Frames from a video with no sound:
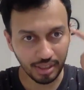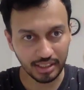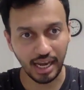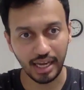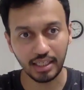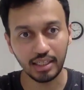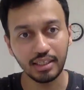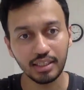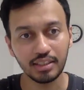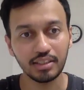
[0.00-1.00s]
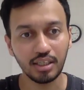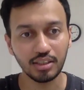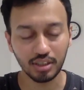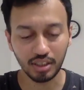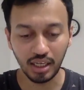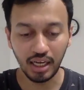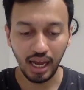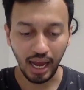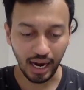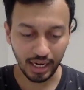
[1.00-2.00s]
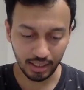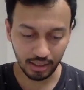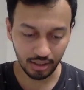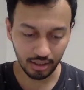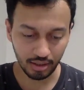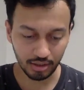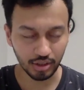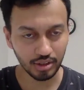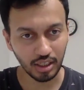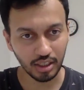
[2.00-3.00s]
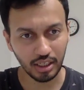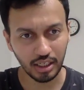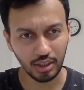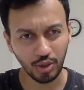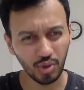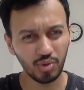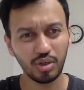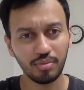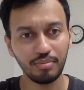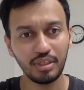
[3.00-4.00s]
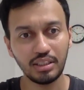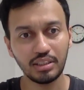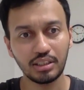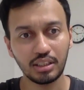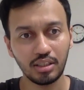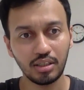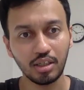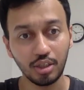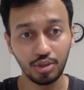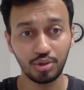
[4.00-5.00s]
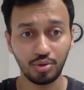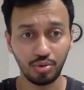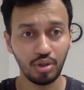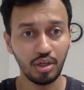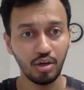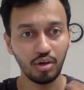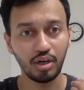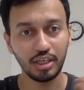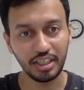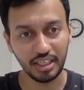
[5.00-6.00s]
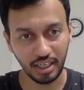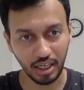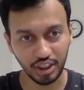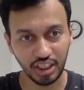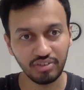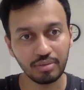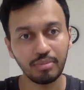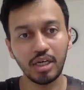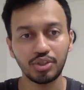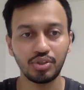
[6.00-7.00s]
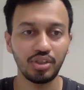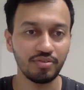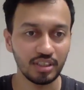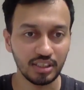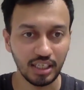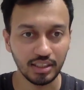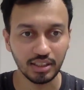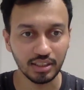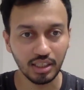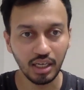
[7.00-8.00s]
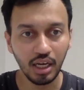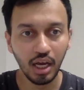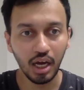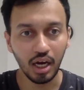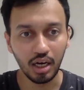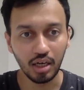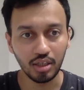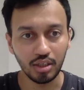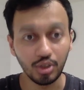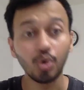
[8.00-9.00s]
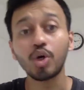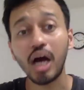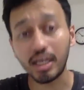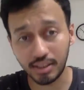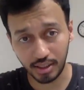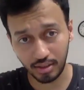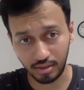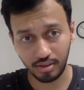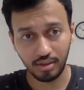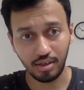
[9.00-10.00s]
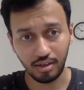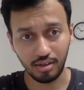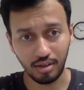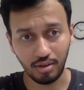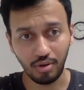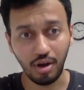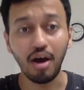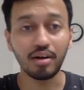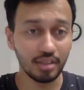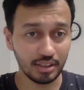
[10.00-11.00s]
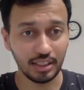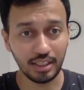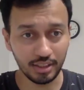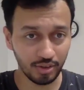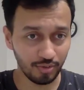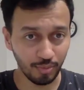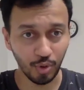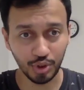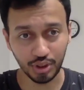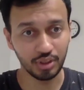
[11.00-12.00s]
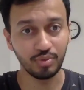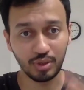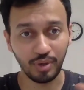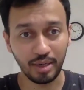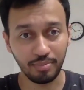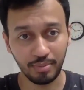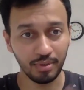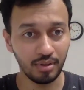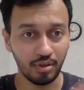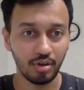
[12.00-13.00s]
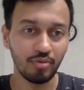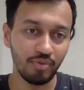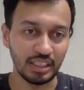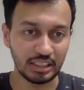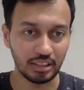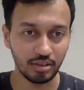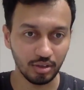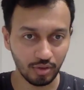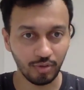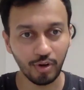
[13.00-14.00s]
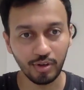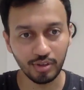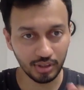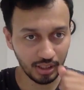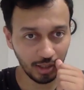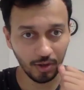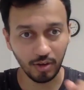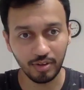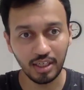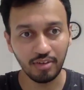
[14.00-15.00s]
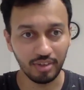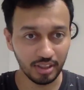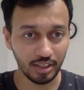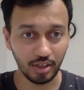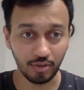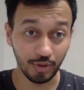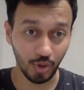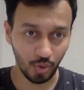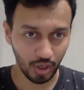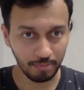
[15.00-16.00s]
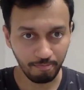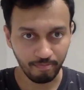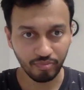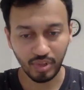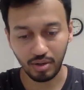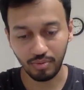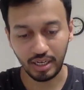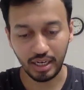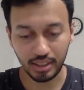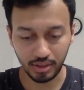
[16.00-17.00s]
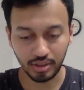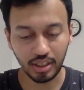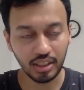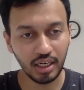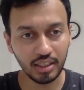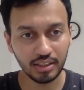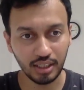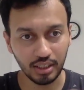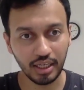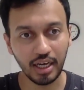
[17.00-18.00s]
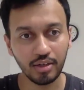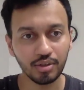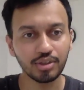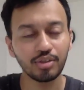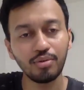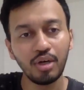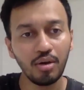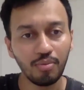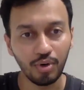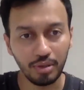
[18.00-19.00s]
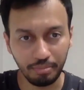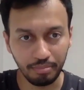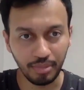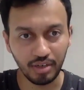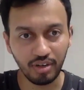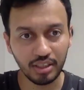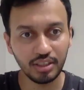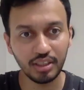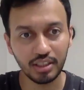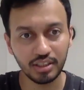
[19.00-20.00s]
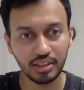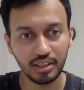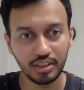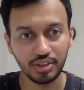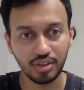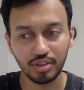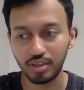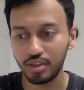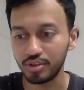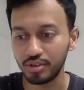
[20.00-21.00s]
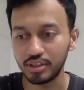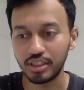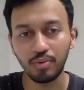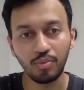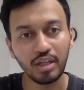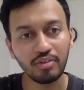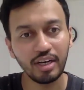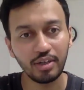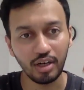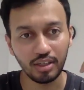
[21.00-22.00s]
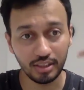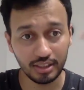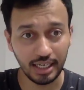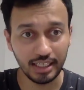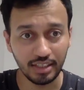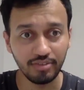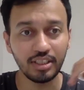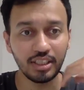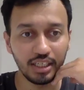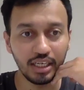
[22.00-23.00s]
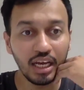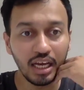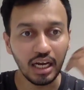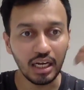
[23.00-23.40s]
means analytics in Sanskrit, and so Sankhya Yoga means control or achieving mastery of the senses. Yogasan are the series of motions which white people or Western or the foreigners think of when they think of yoga. Whereas on the other hand, Sankhya Yoga, so what Bhagwan Shri Krishna instructs Arjuna is that one way to understand divinity